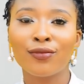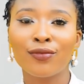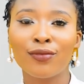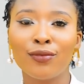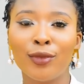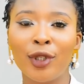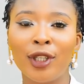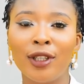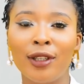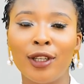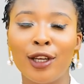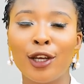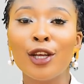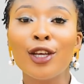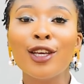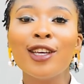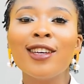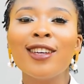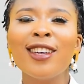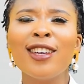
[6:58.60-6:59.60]
I mean,
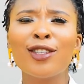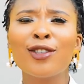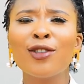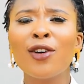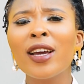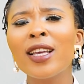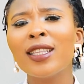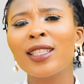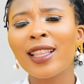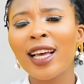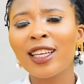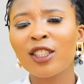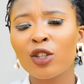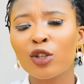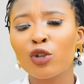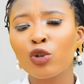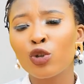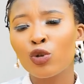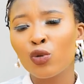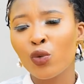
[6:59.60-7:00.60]
it's not easy. That's
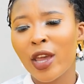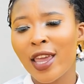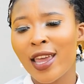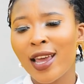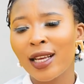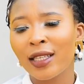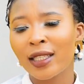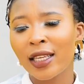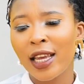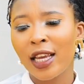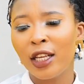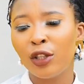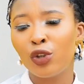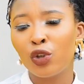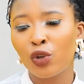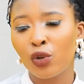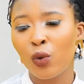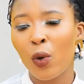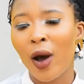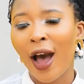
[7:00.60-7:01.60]
just 2 years
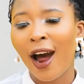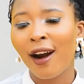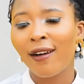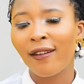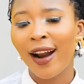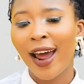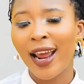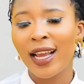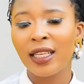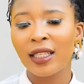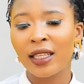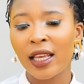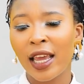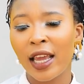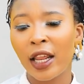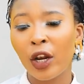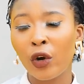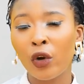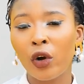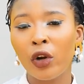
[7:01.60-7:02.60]
into a rise
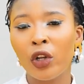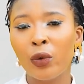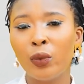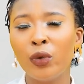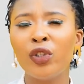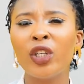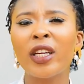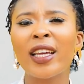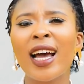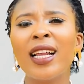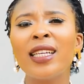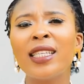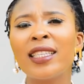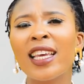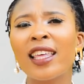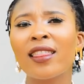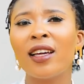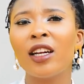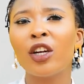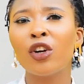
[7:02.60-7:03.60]
in Nollywood. You can
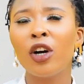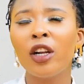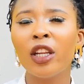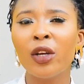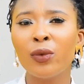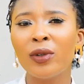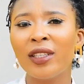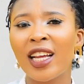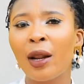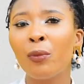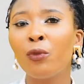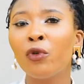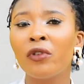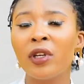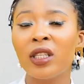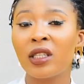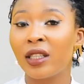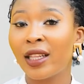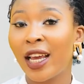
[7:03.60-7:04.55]
say that Nollywood and moving to